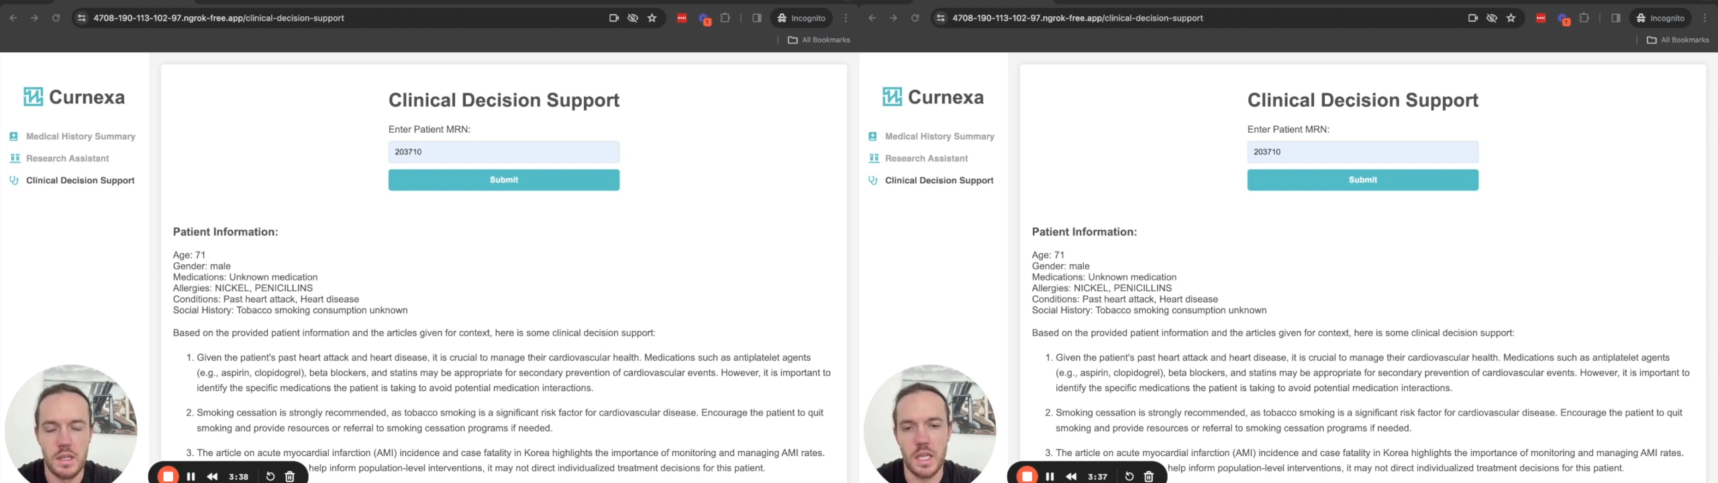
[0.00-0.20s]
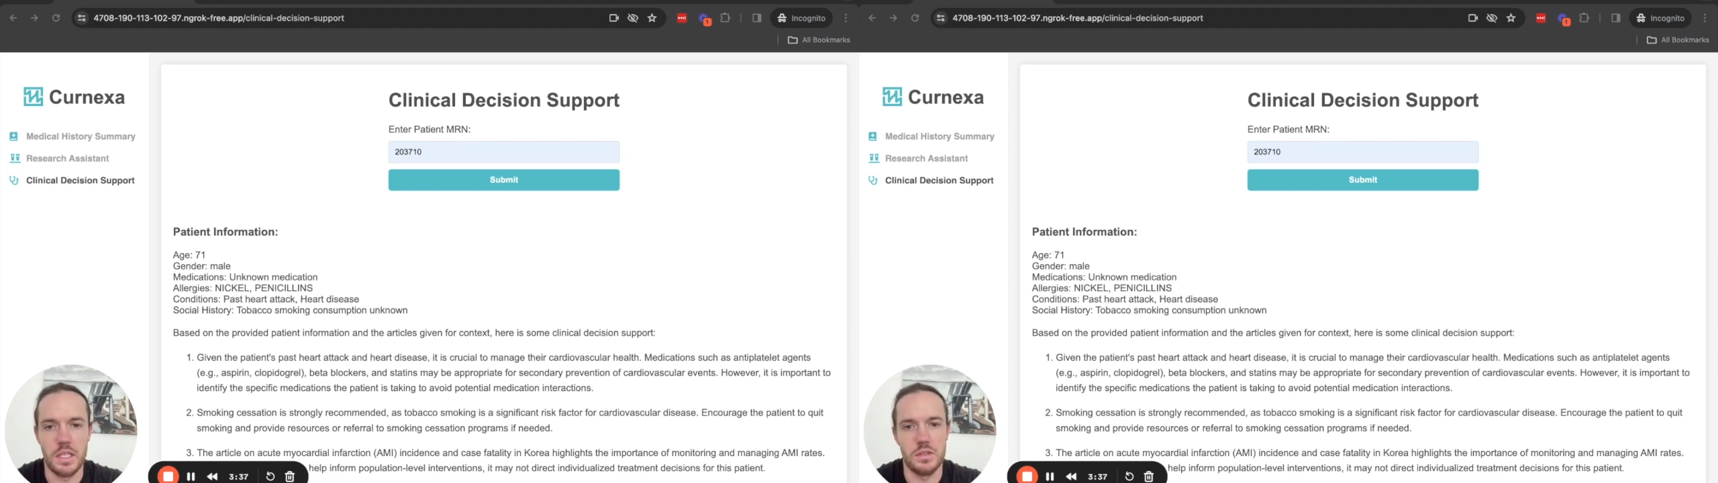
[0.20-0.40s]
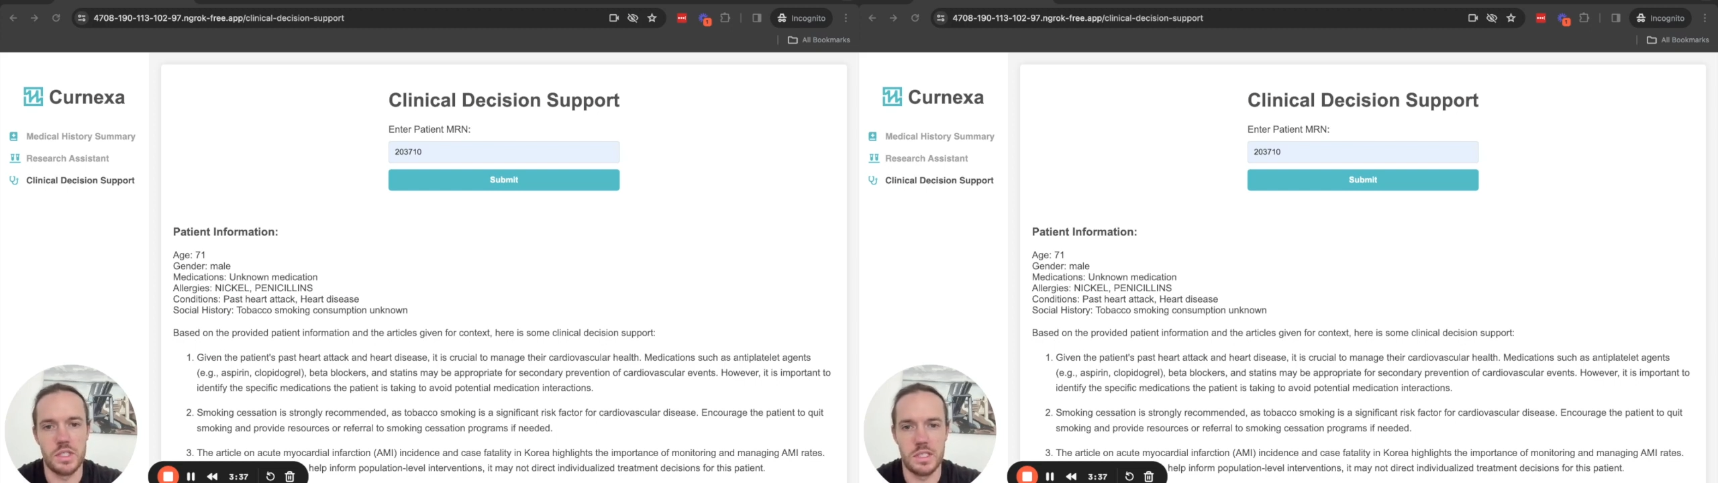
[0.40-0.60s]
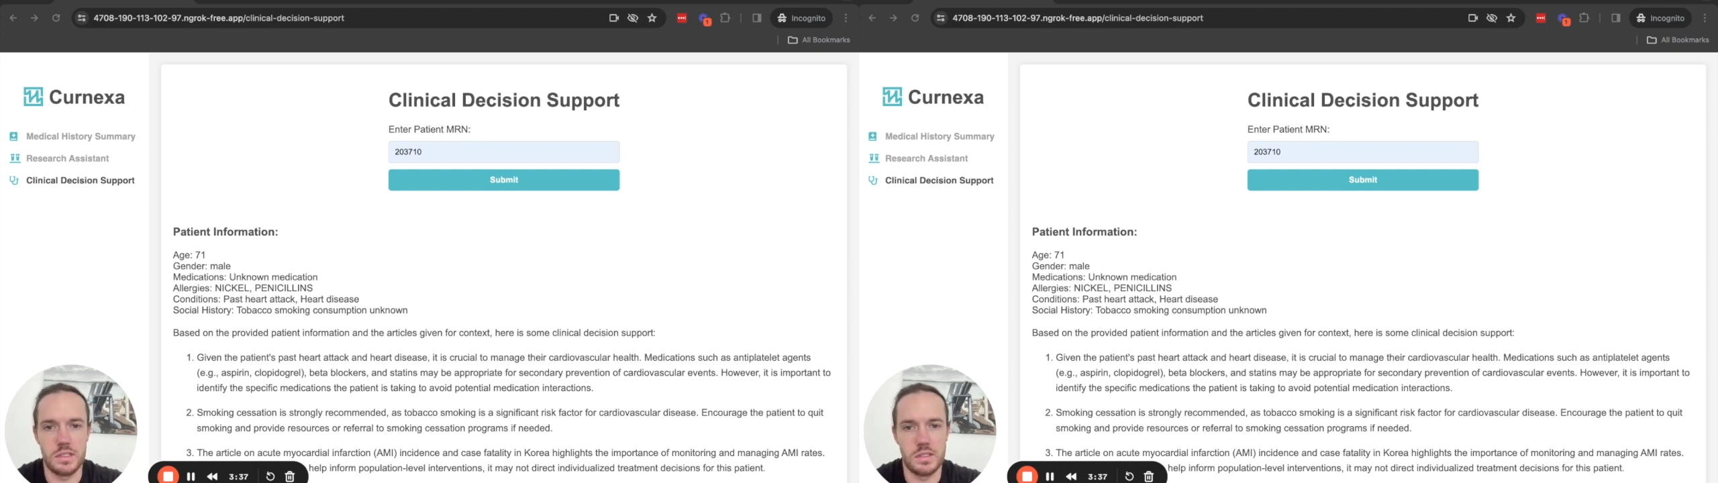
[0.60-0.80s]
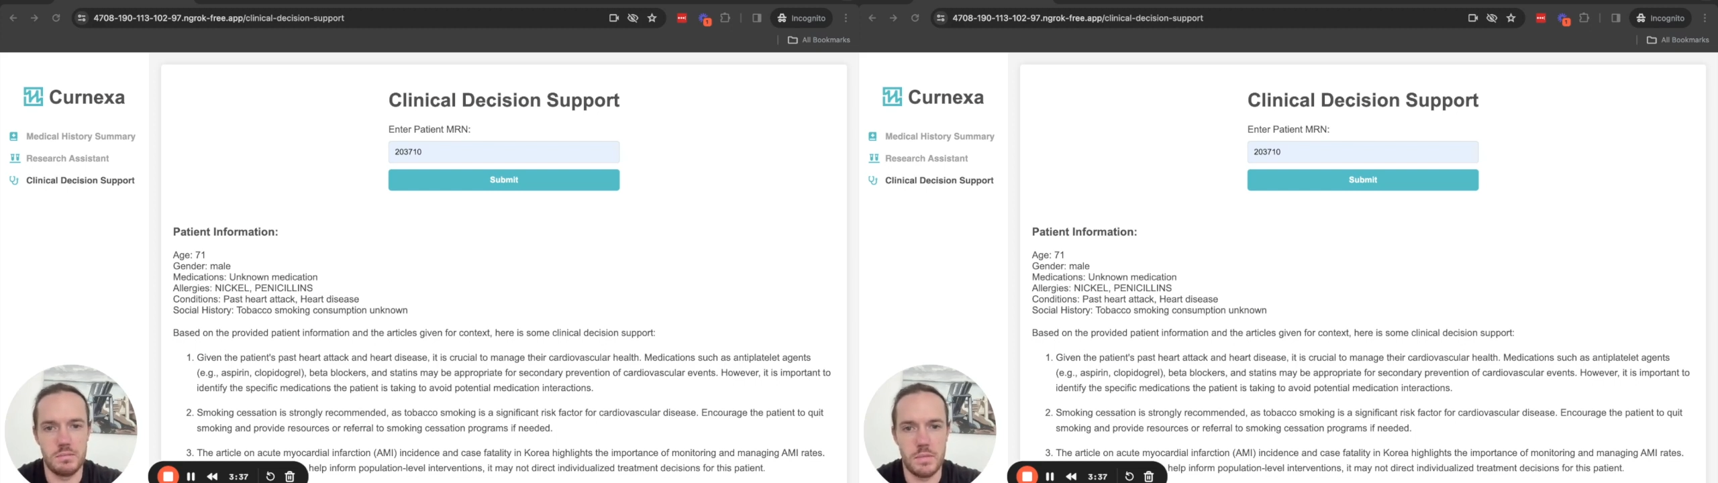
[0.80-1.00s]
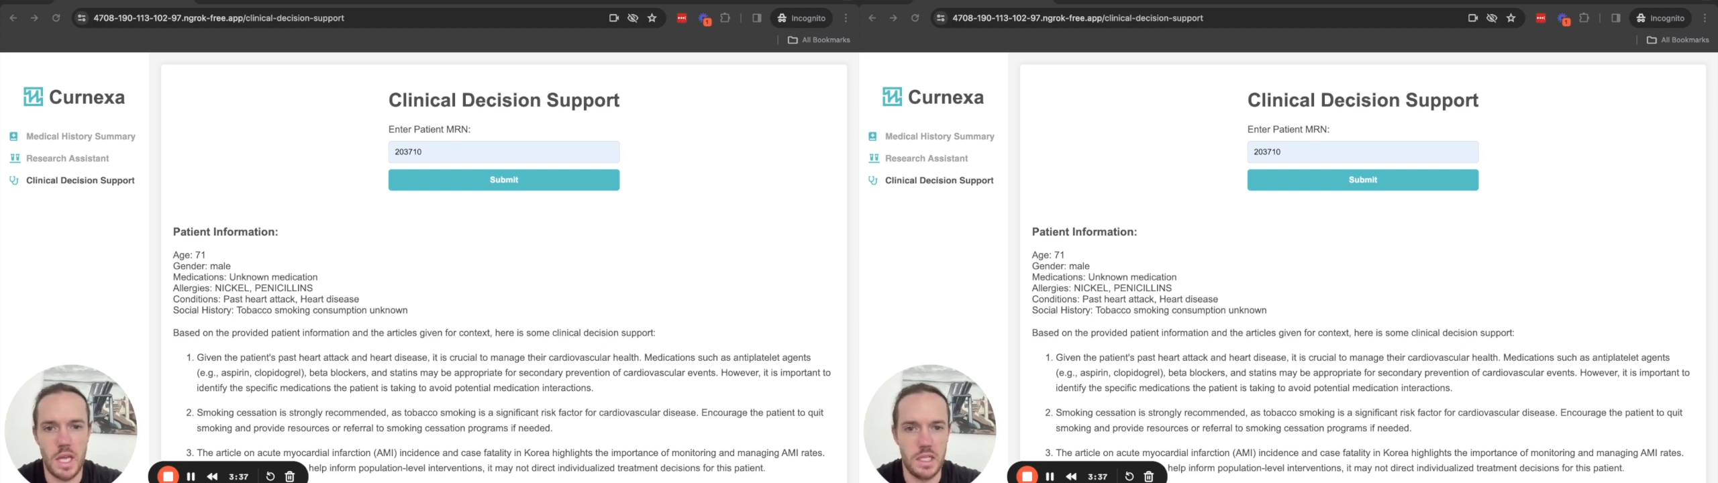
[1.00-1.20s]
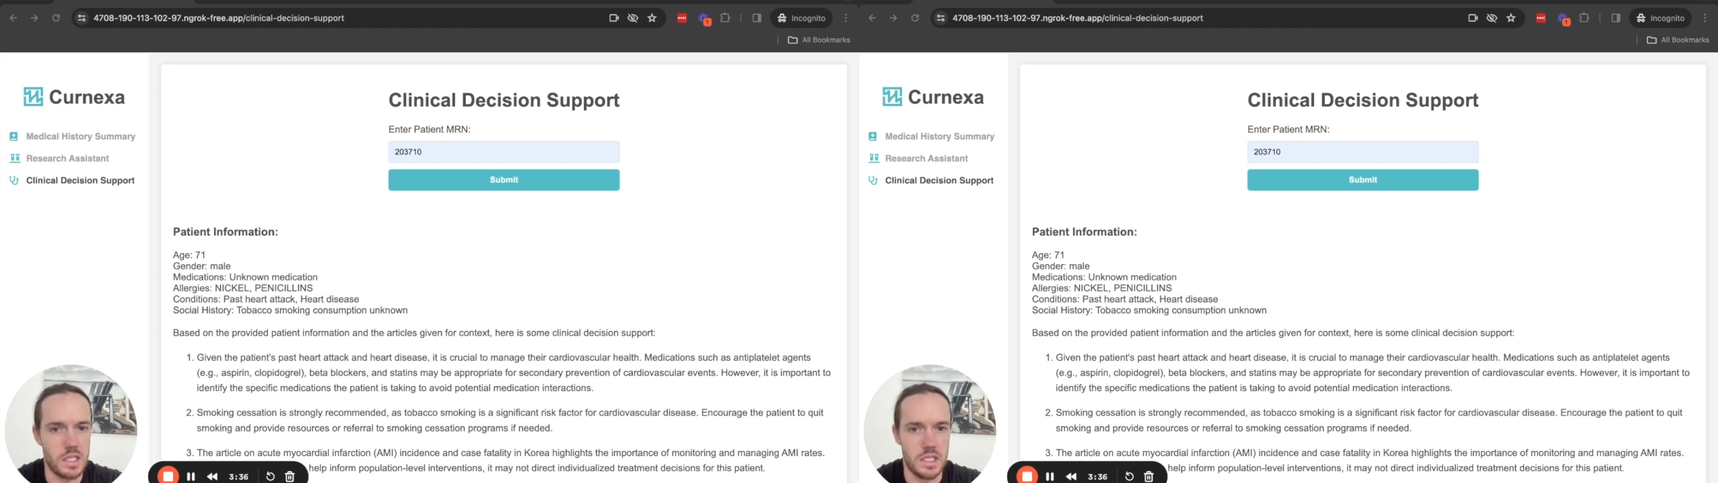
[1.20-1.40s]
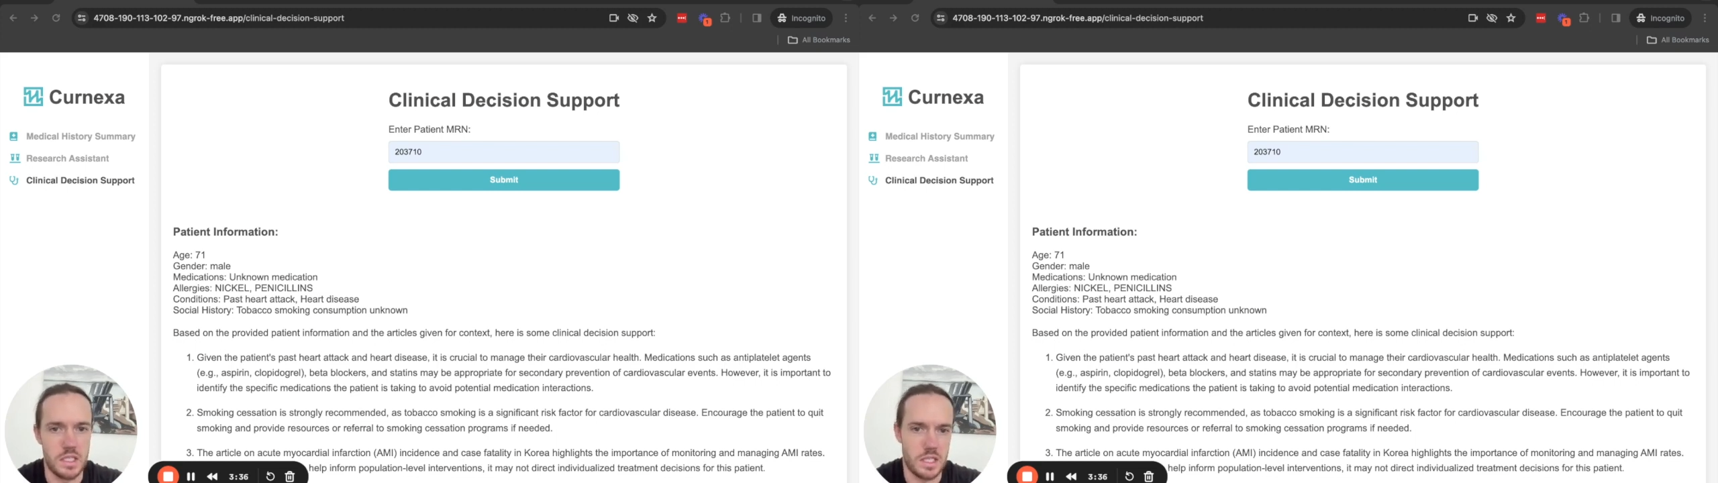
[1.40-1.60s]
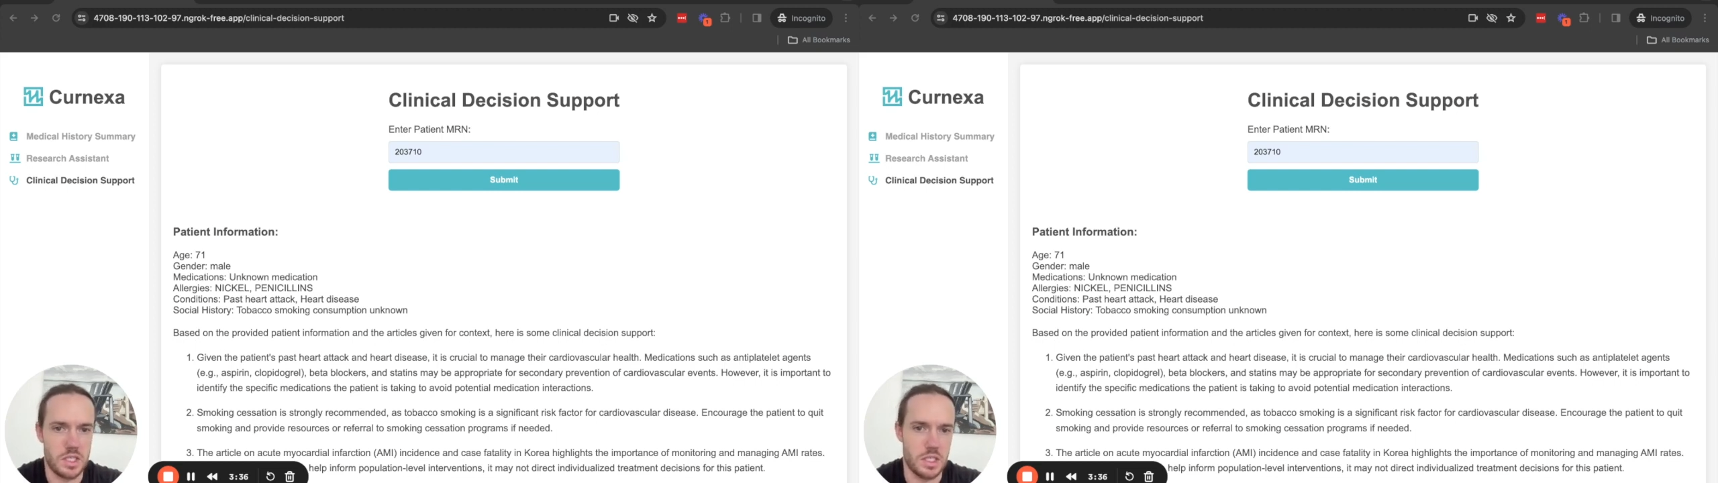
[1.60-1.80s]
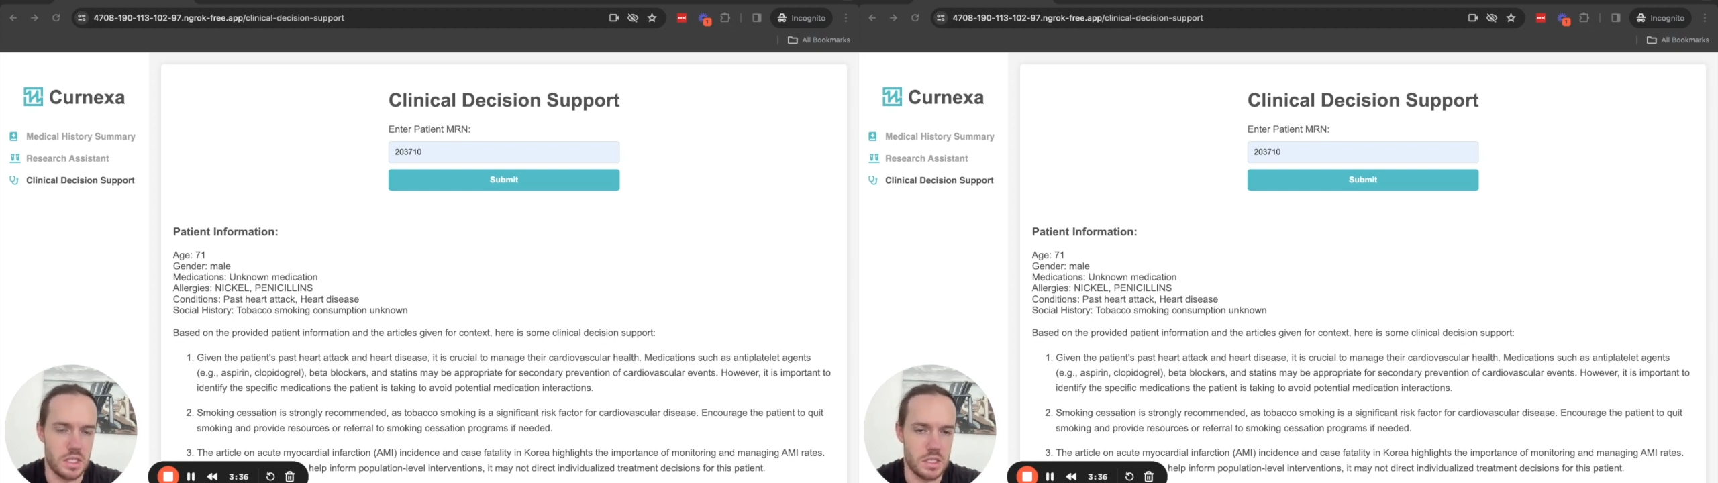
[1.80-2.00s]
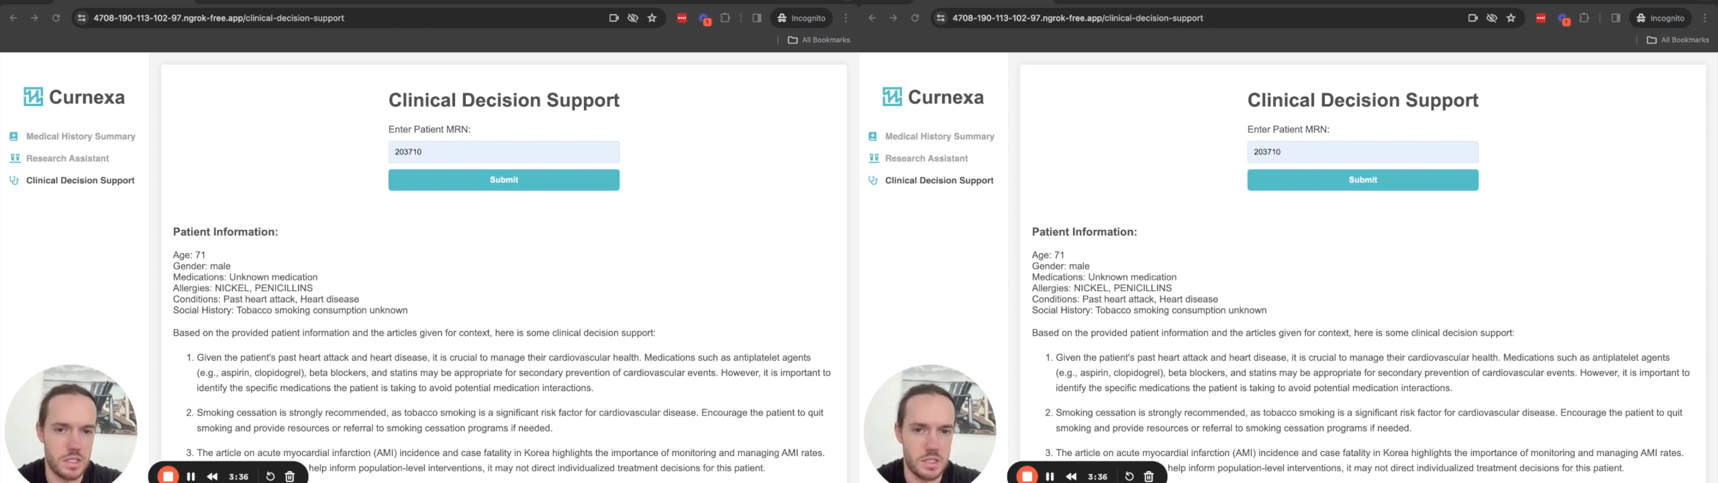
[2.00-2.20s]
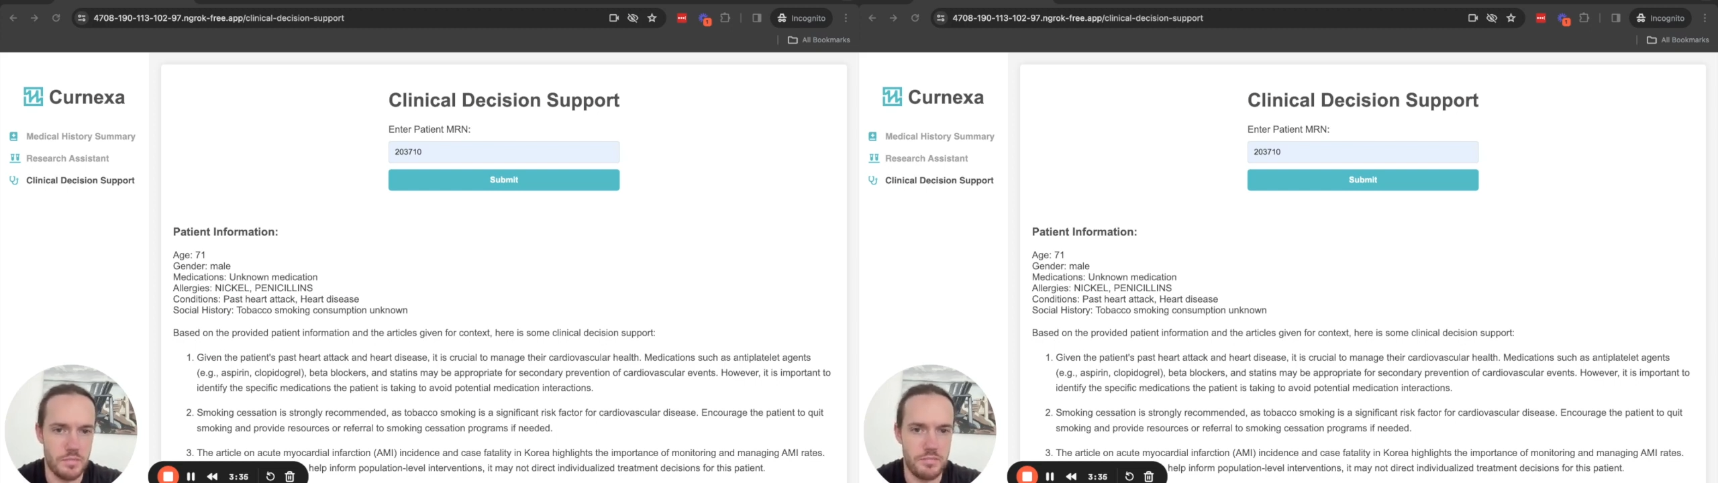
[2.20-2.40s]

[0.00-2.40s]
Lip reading: then uses any conditions